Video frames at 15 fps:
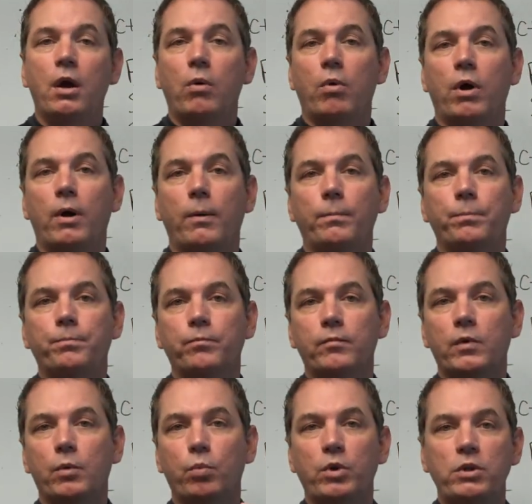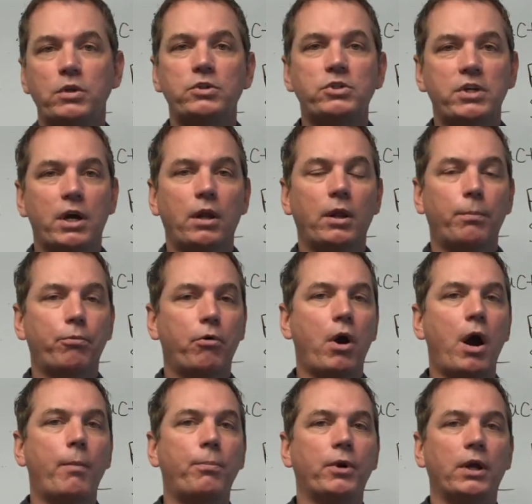Well, when you sell a
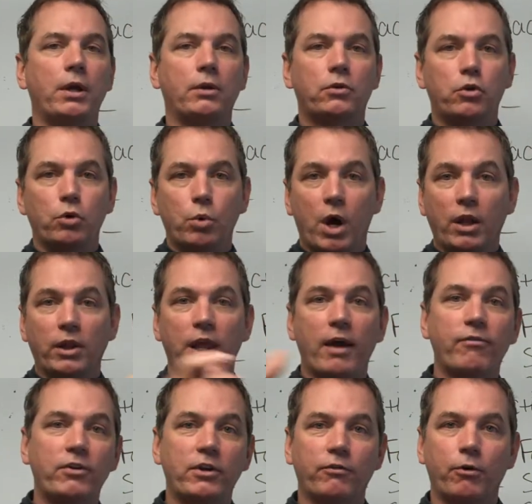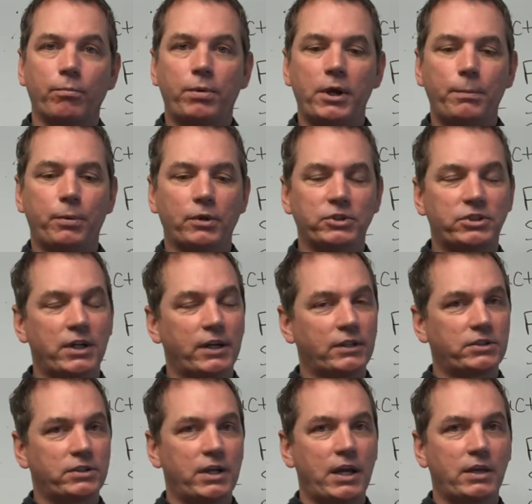property to 11 different people, instead of
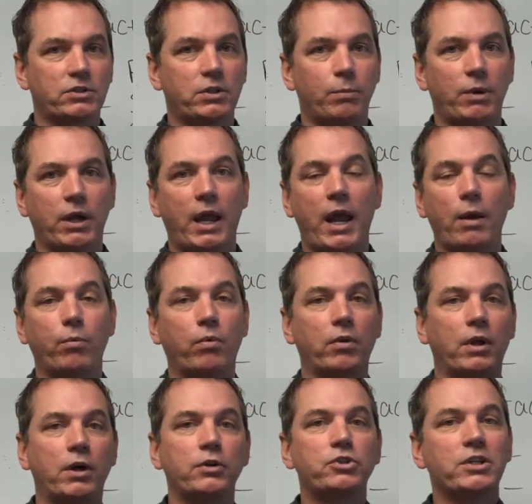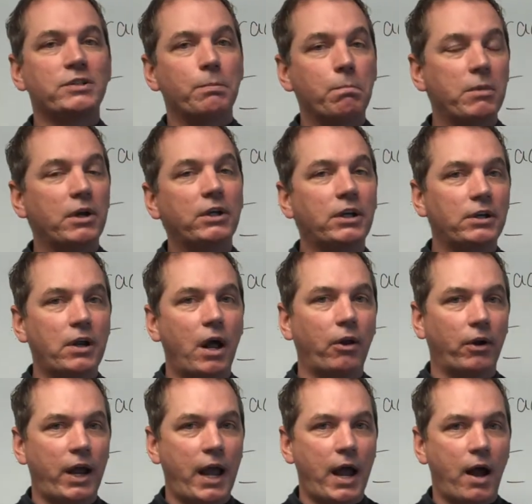saying to somebody, hey, here's this $1 million
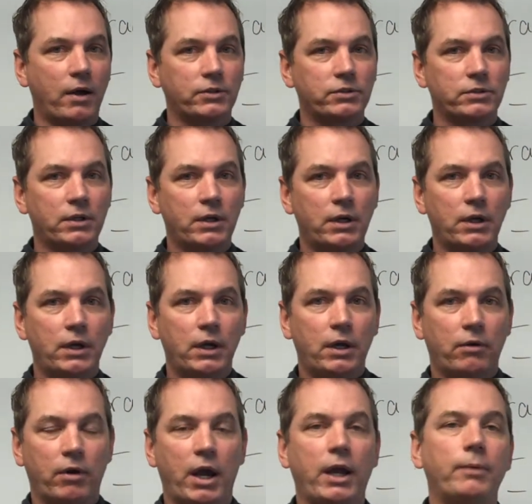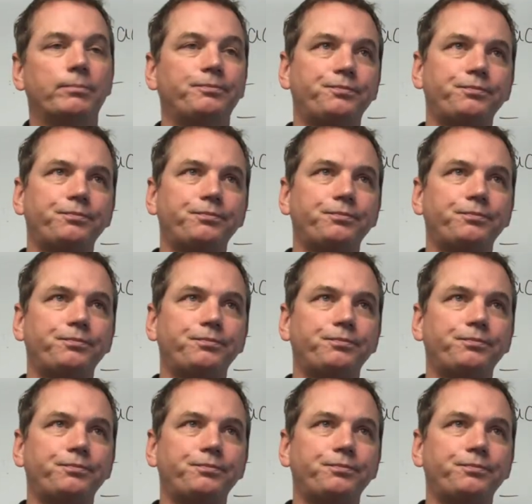house, right?